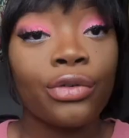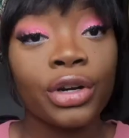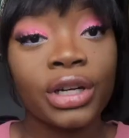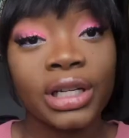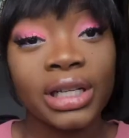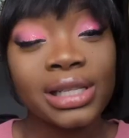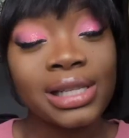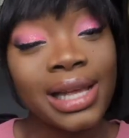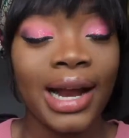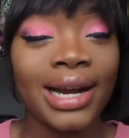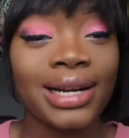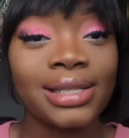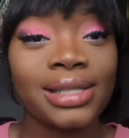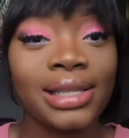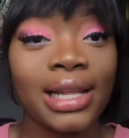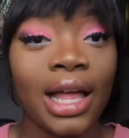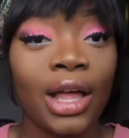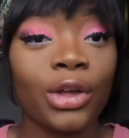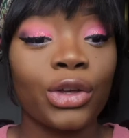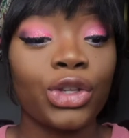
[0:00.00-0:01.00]
For this
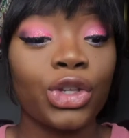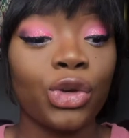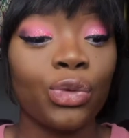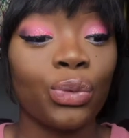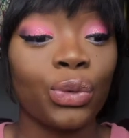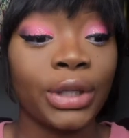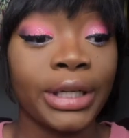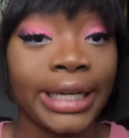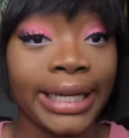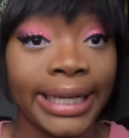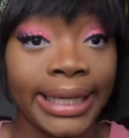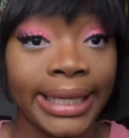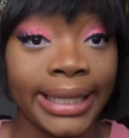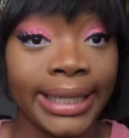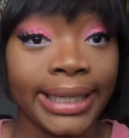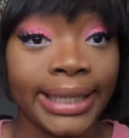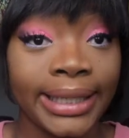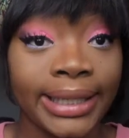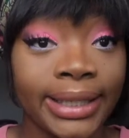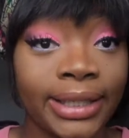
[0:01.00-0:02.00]
hairstyle, you will
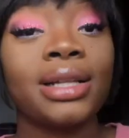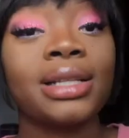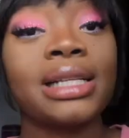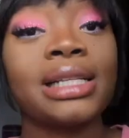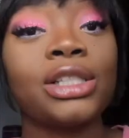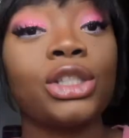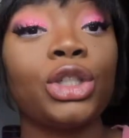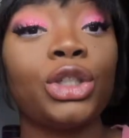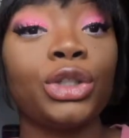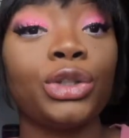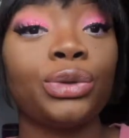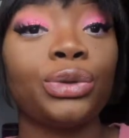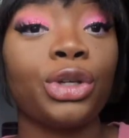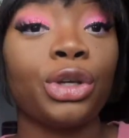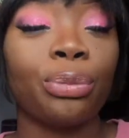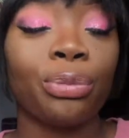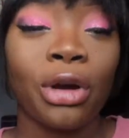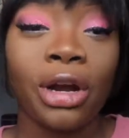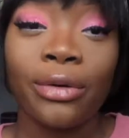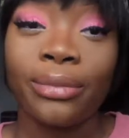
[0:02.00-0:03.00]
need this glue.
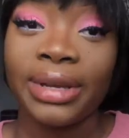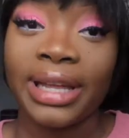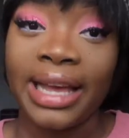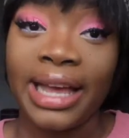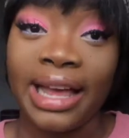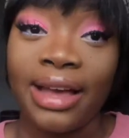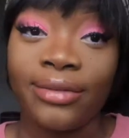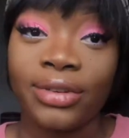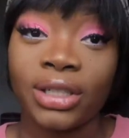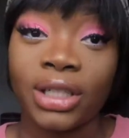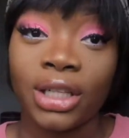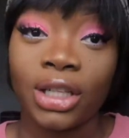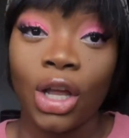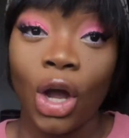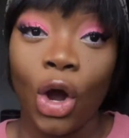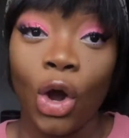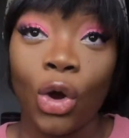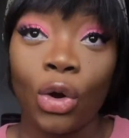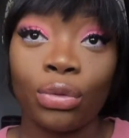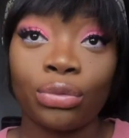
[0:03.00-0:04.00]
You probably have it at
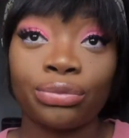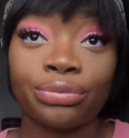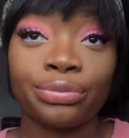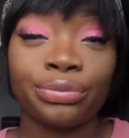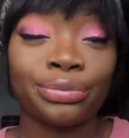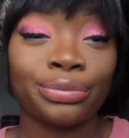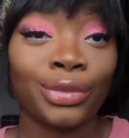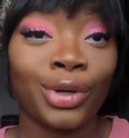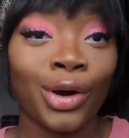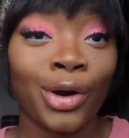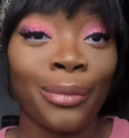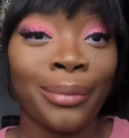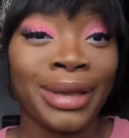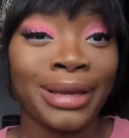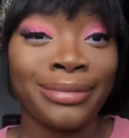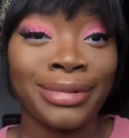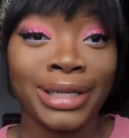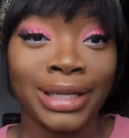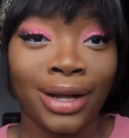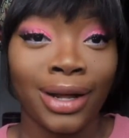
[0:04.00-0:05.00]
home, or
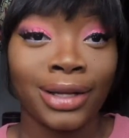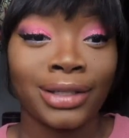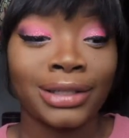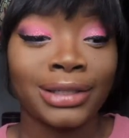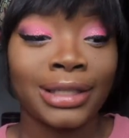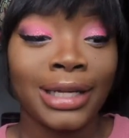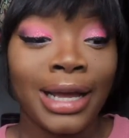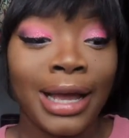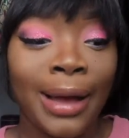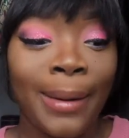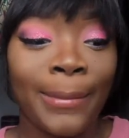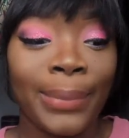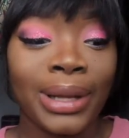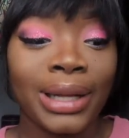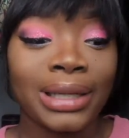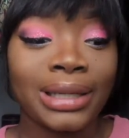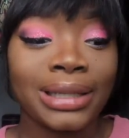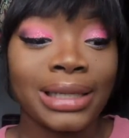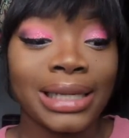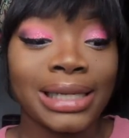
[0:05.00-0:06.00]
maybe not.
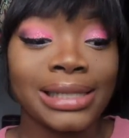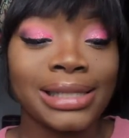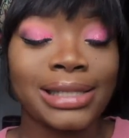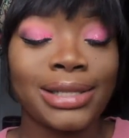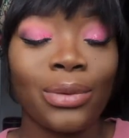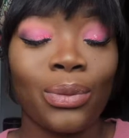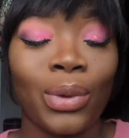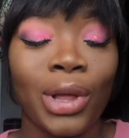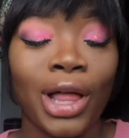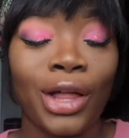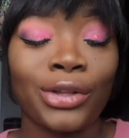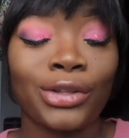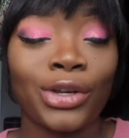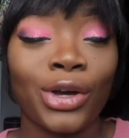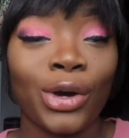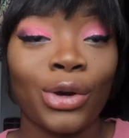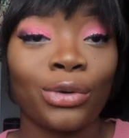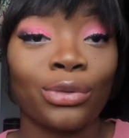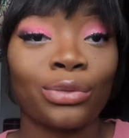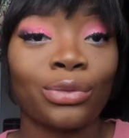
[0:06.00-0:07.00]
but it's the
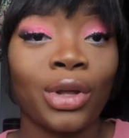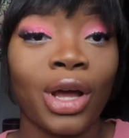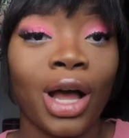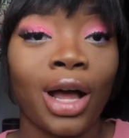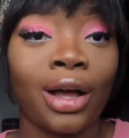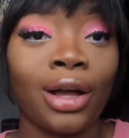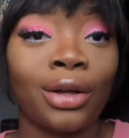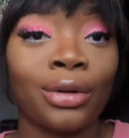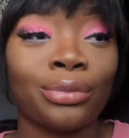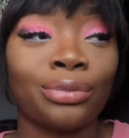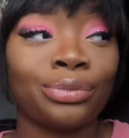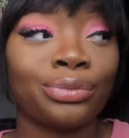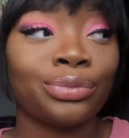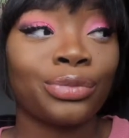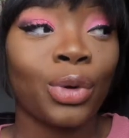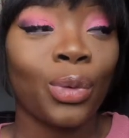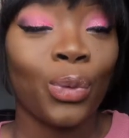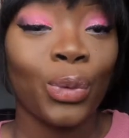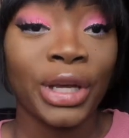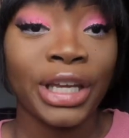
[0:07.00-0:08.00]
well-known
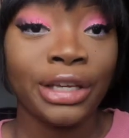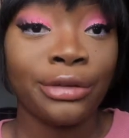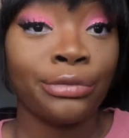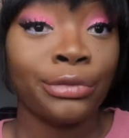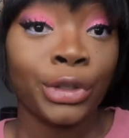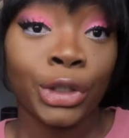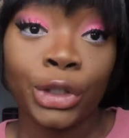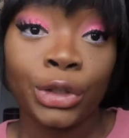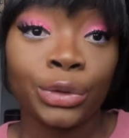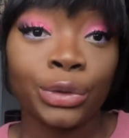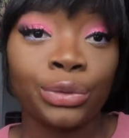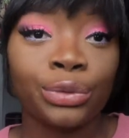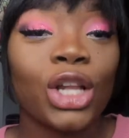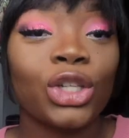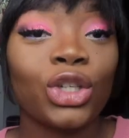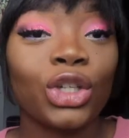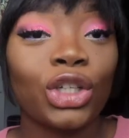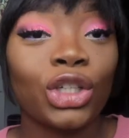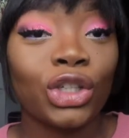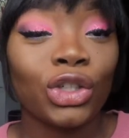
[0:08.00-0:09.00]
weave glue
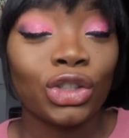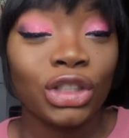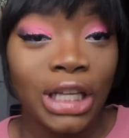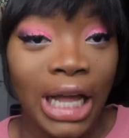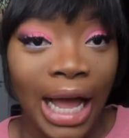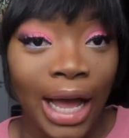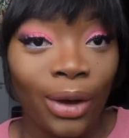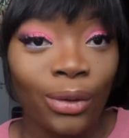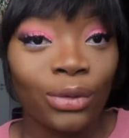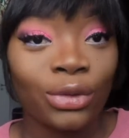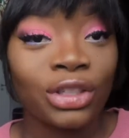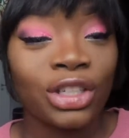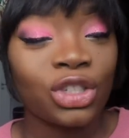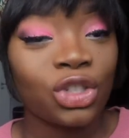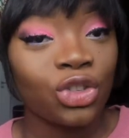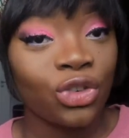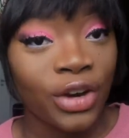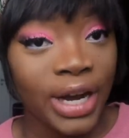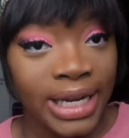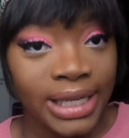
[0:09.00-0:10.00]
to glue down the
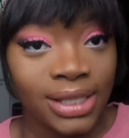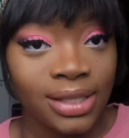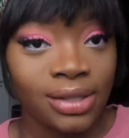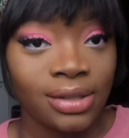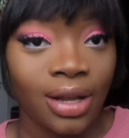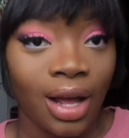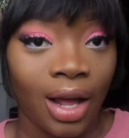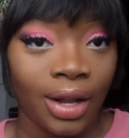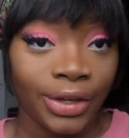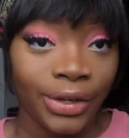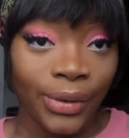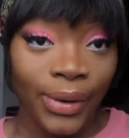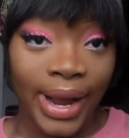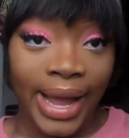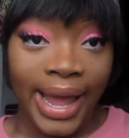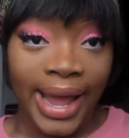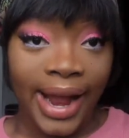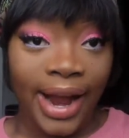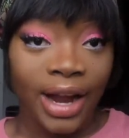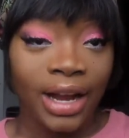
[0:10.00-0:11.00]
tracks on your
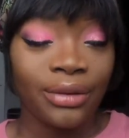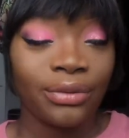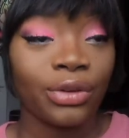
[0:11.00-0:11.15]
hair.